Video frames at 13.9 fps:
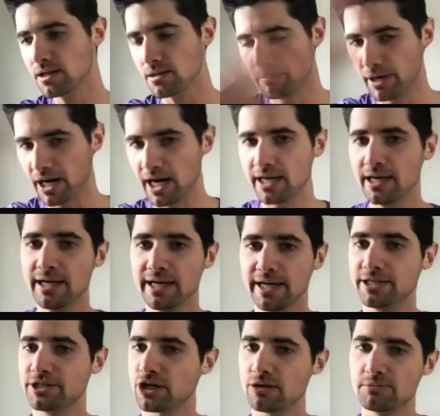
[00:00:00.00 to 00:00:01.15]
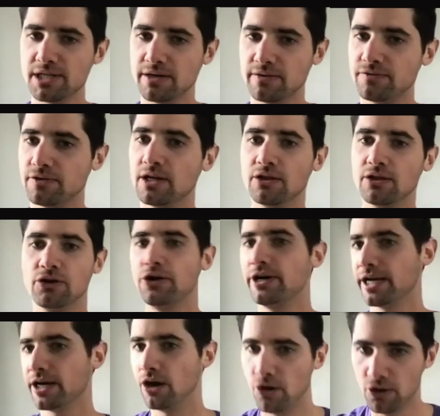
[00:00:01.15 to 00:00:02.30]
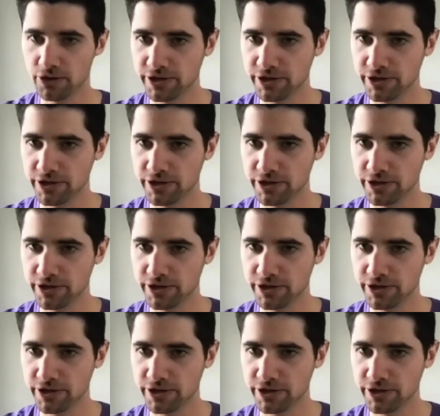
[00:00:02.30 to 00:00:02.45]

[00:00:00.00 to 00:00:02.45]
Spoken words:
But in terms of learning a whole